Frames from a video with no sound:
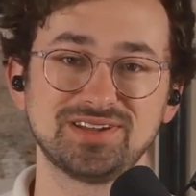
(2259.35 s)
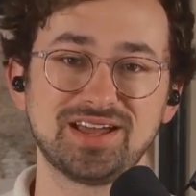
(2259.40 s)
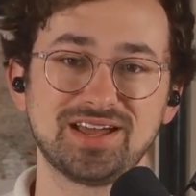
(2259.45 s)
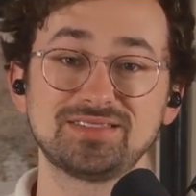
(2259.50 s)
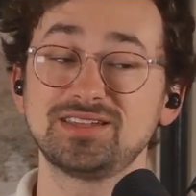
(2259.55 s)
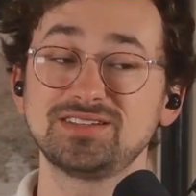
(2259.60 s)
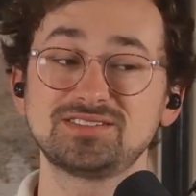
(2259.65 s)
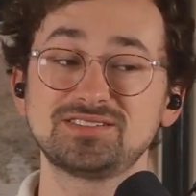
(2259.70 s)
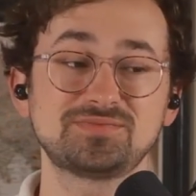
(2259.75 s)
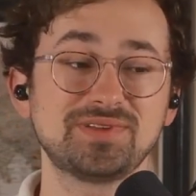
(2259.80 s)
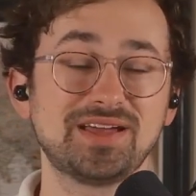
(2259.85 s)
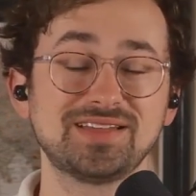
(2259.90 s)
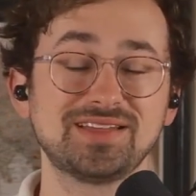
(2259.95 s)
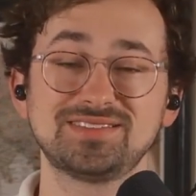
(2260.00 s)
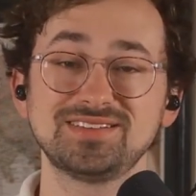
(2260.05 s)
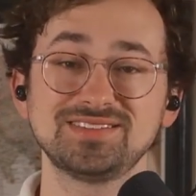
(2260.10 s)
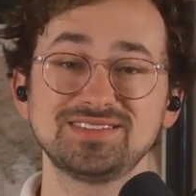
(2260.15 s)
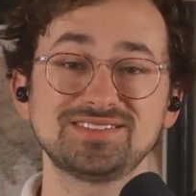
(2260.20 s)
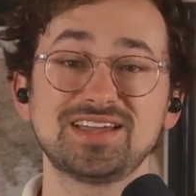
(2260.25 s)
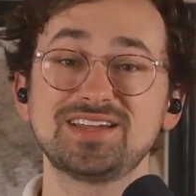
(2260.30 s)
At this
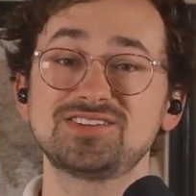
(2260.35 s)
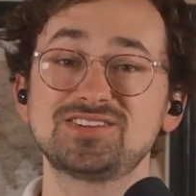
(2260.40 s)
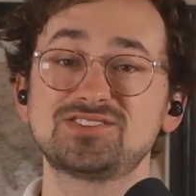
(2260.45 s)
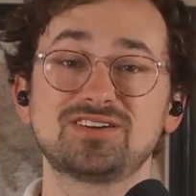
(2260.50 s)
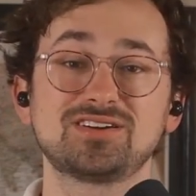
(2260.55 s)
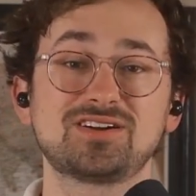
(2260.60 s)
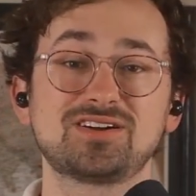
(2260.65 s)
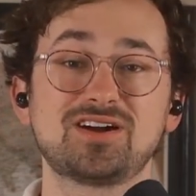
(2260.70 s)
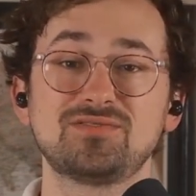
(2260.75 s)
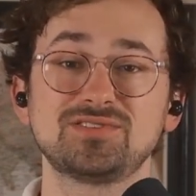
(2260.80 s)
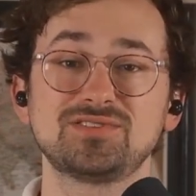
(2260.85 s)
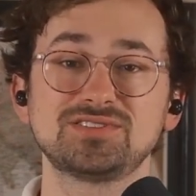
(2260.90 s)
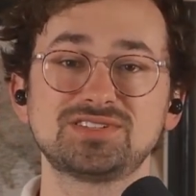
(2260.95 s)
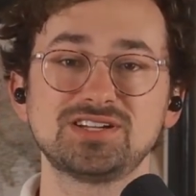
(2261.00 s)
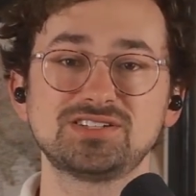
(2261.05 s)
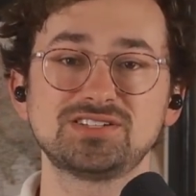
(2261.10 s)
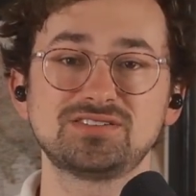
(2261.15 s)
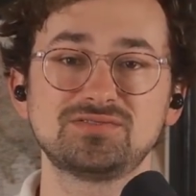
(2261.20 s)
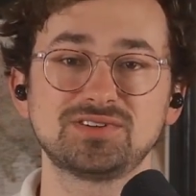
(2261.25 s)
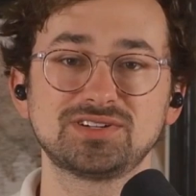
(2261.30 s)
stage in our conversation,